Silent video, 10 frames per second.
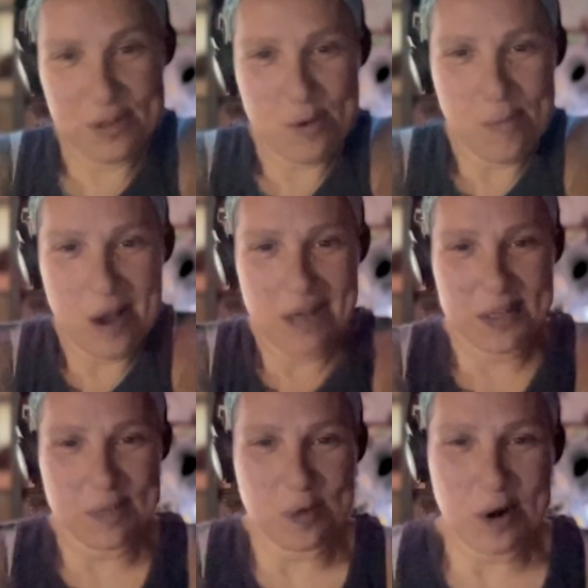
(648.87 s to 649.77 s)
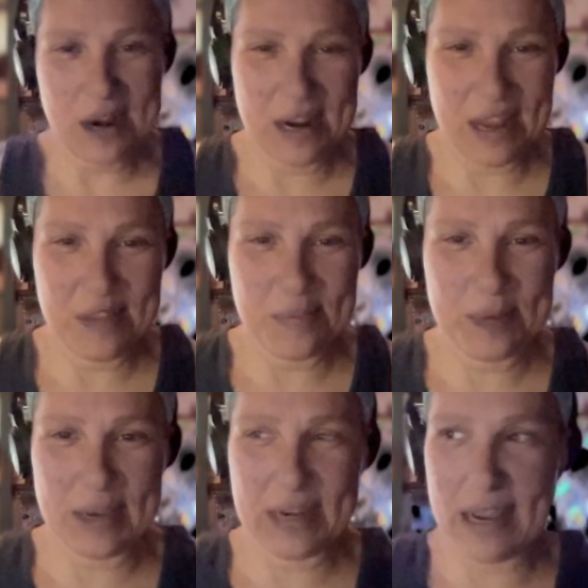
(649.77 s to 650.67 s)
so much and more and other
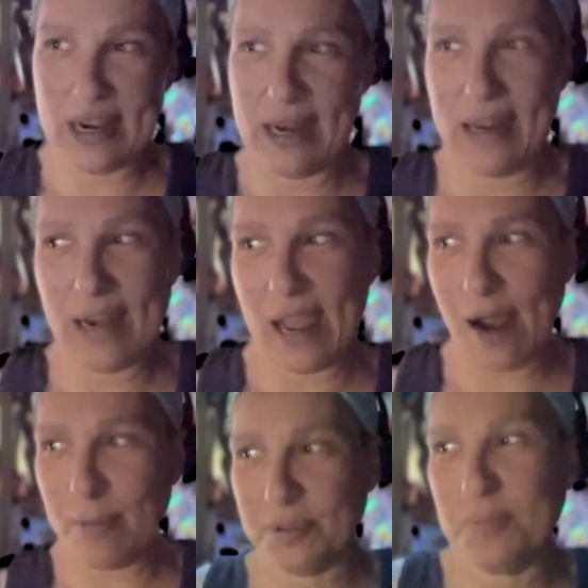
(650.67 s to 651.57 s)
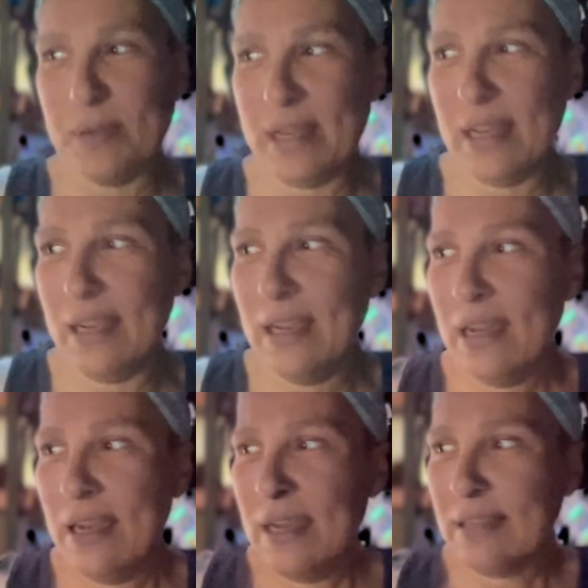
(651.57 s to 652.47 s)
people, and it helps me
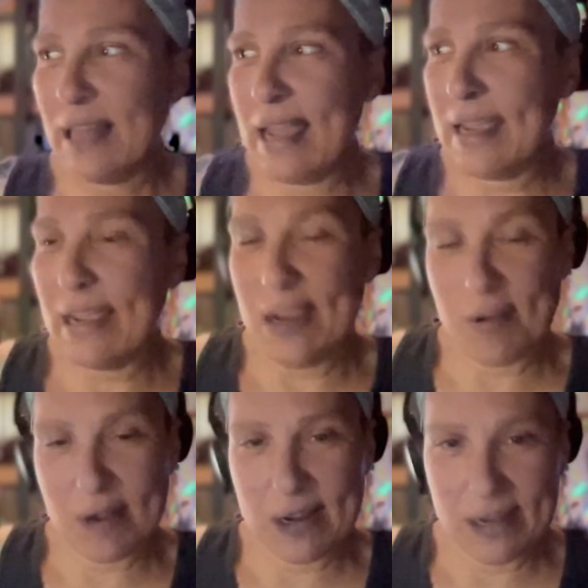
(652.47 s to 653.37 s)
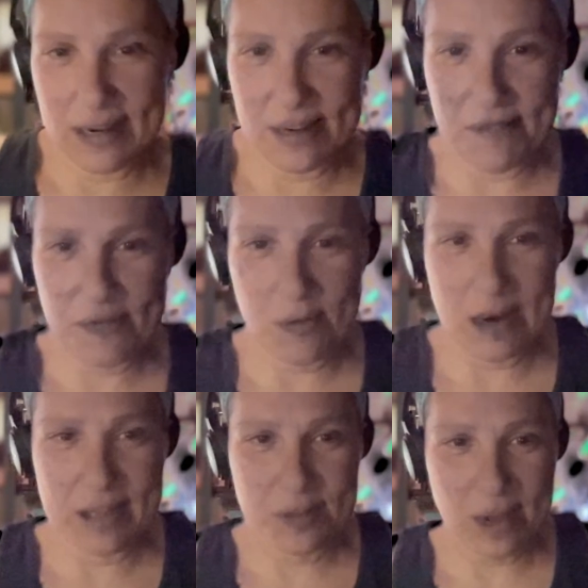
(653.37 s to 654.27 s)
like hear it in a different
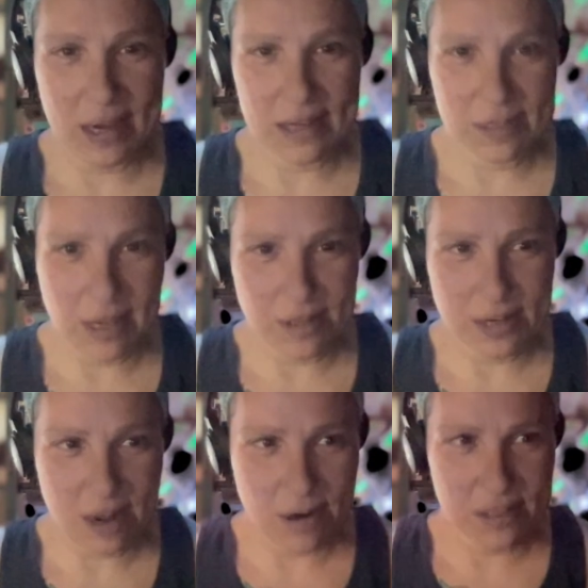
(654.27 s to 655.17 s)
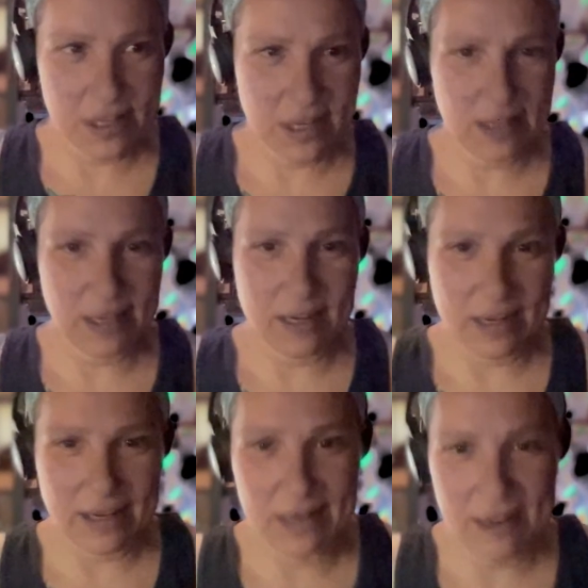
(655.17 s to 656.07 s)
way so I can articulate
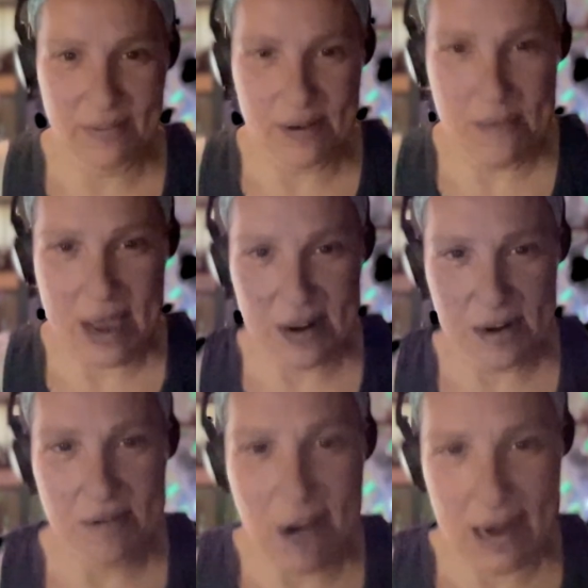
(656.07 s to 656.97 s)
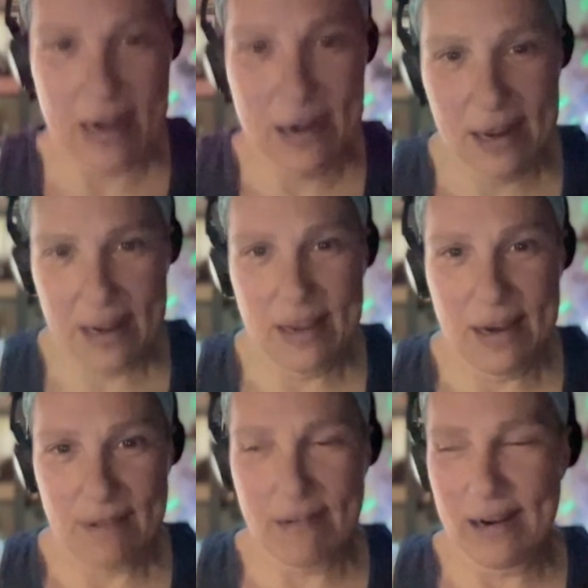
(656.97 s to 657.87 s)
it in a different manner. Right.
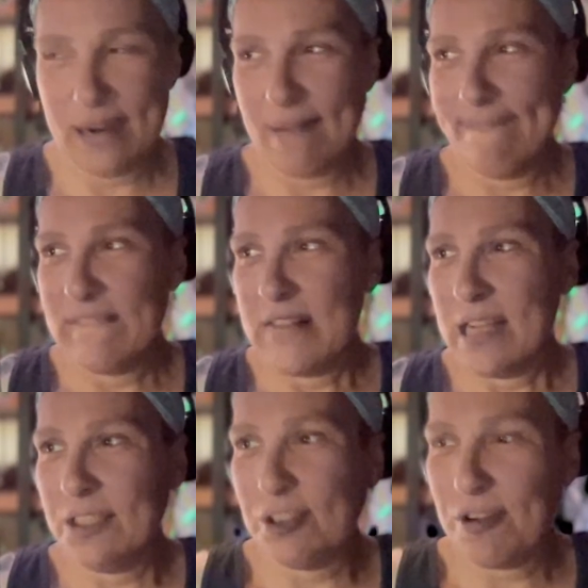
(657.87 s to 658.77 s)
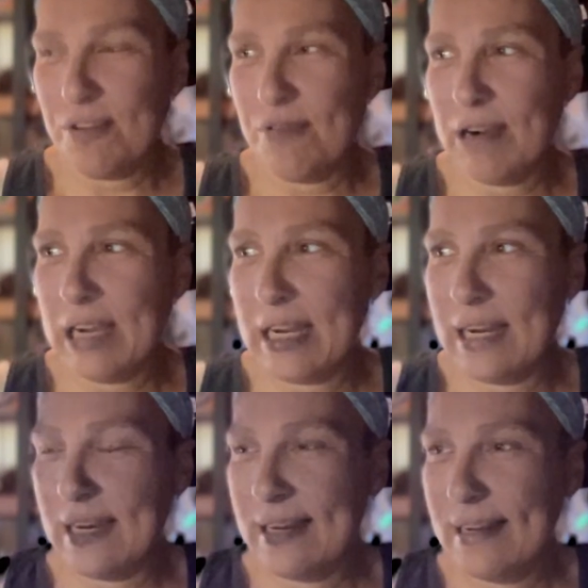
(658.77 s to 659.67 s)
Right.
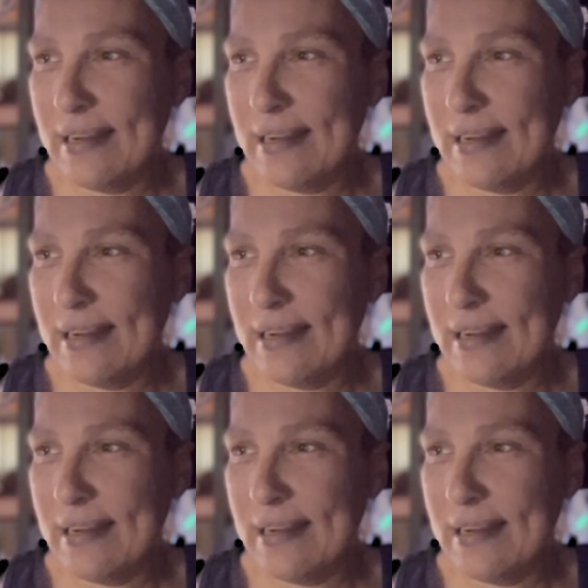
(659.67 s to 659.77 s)
So,